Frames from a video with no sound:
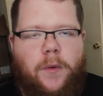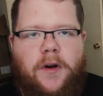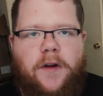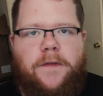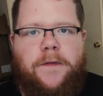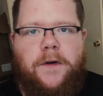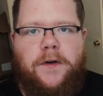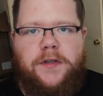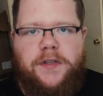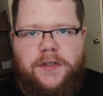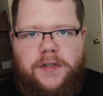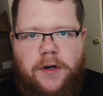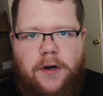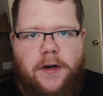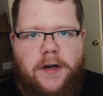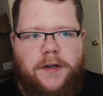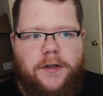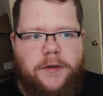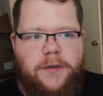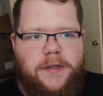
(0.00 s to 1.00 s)
When I first
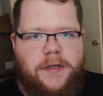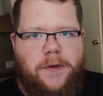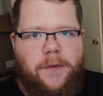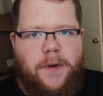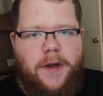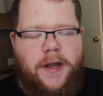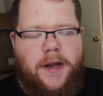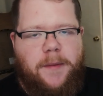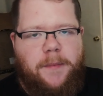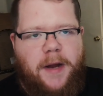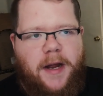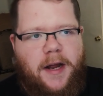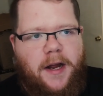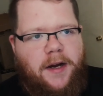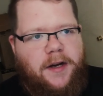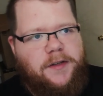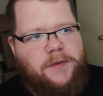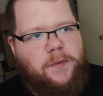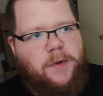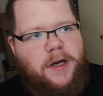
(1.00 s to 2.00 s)
started losing weight, my
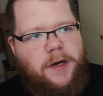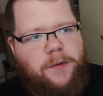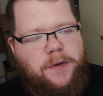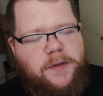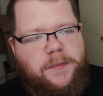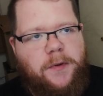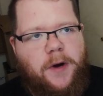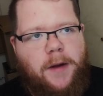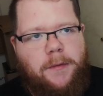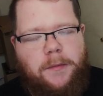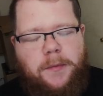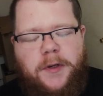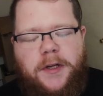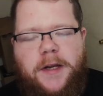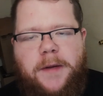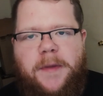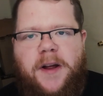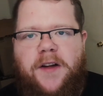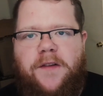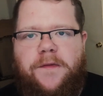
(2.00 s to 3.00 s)
highest weight was
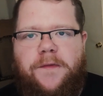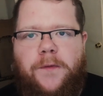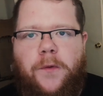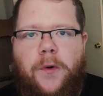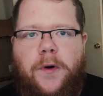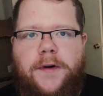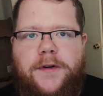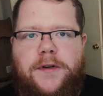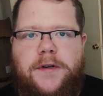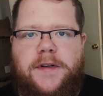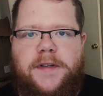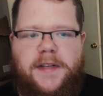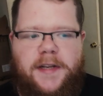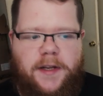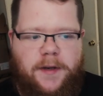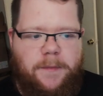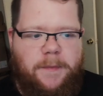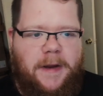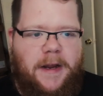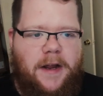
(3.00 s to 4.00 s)
probably about
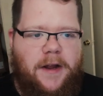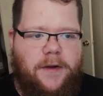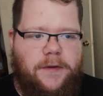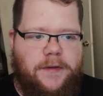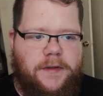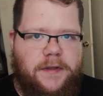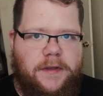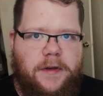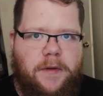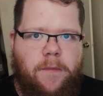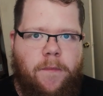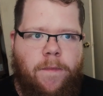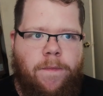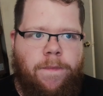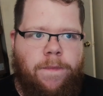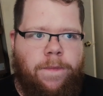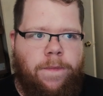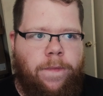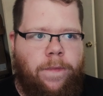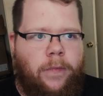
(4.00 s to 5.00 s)
410 pounds.
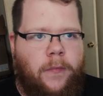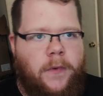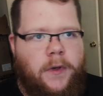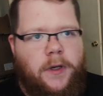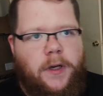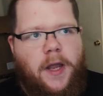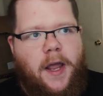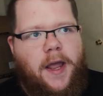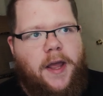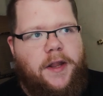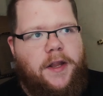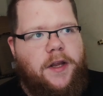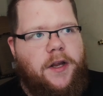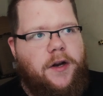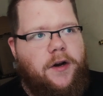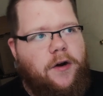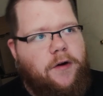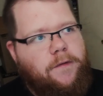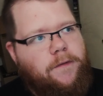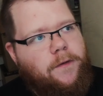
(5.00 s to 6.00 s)
And
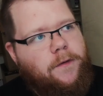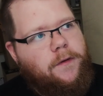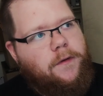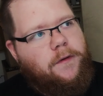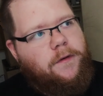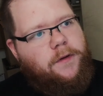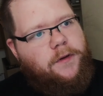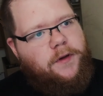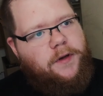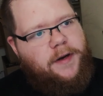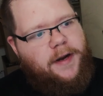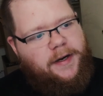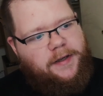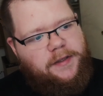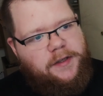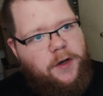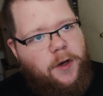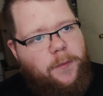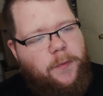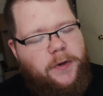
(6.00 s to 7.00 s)
then over the
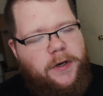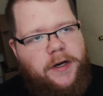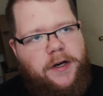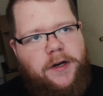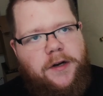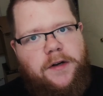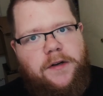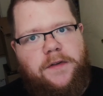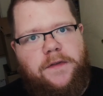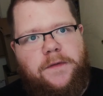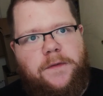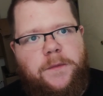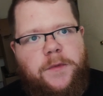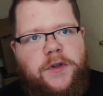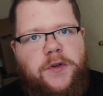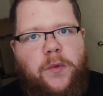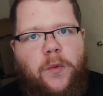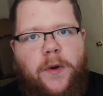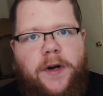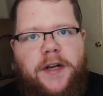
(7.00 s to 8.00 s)
next couple years, from
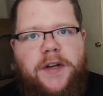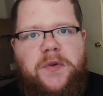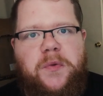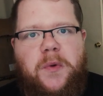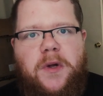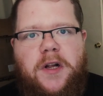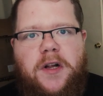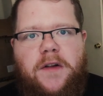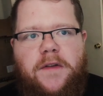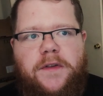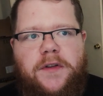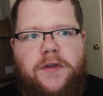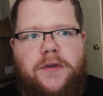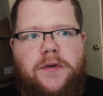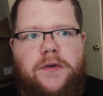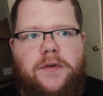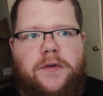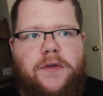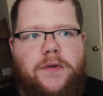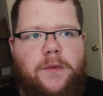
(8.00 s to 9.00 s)
2012
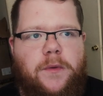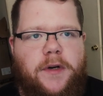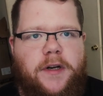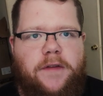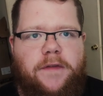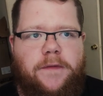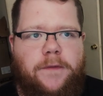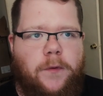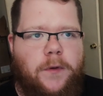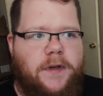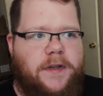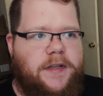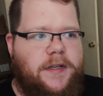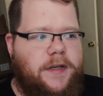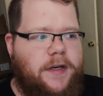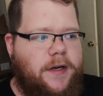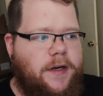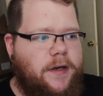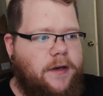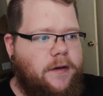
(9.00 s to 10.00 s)
to
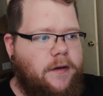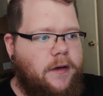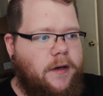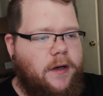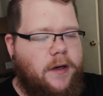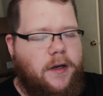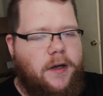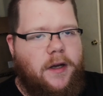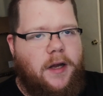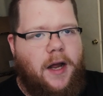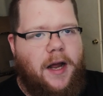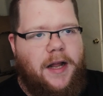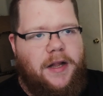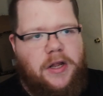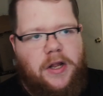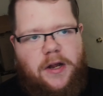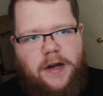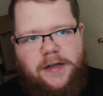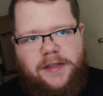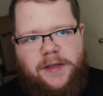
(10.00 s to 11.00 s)
2014, I
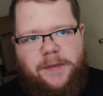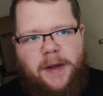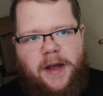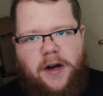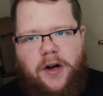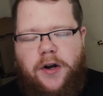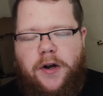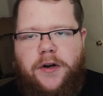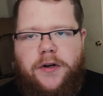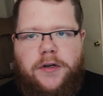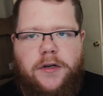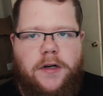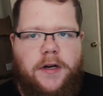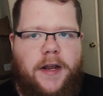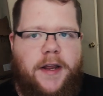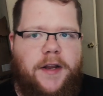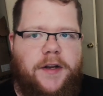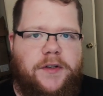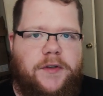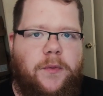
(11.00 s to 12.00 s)
lost about
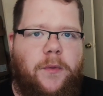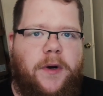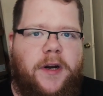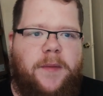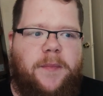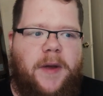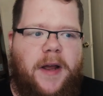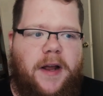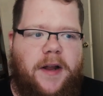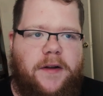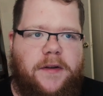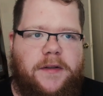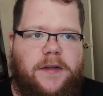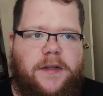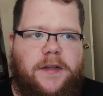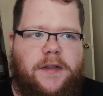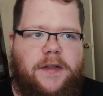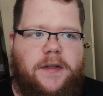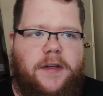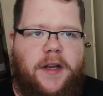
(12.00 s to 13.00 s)
120
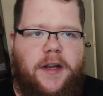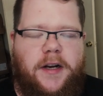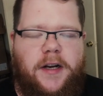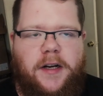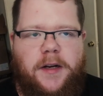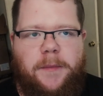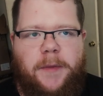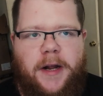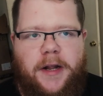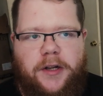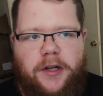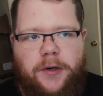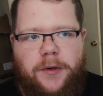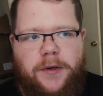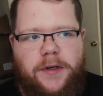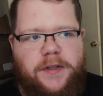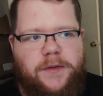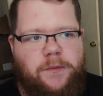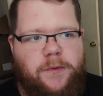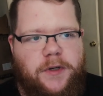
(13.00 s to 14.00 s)
pounds, getting to my
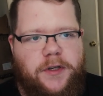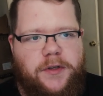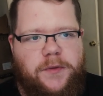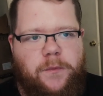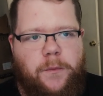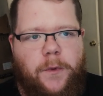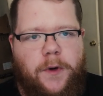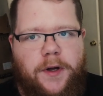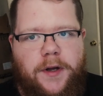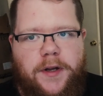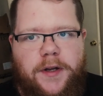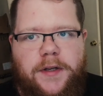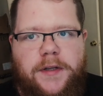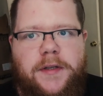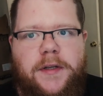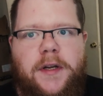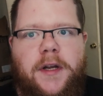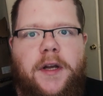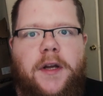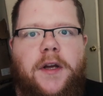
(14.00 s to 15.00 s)
lowest, which
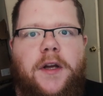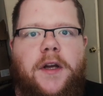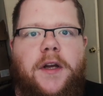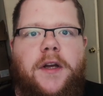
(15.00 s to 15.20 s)
was